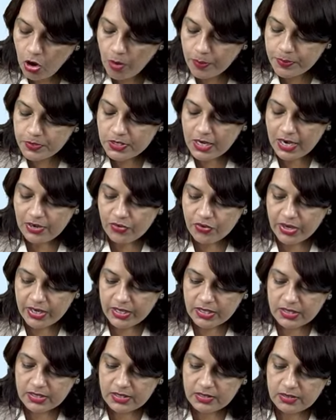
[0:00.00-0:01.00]

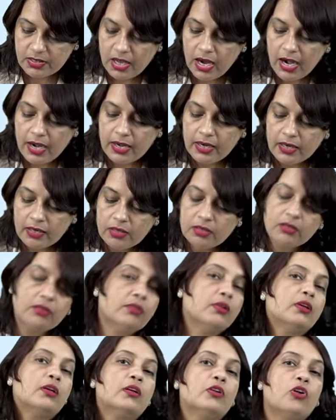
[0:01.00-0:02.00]
obstetrics. And
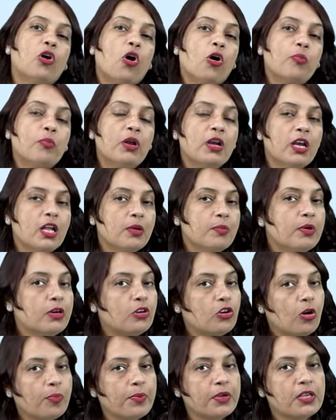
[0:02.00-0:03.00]
normal
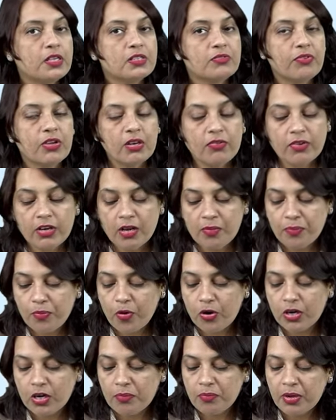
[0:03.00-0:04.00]
labor topic is very, very
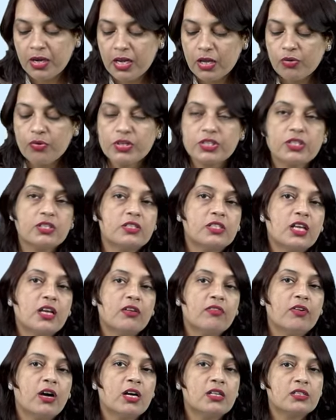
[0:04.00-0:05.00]
important. Many questions
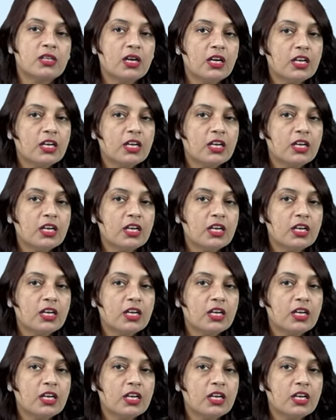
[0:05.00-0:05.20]
they have asked.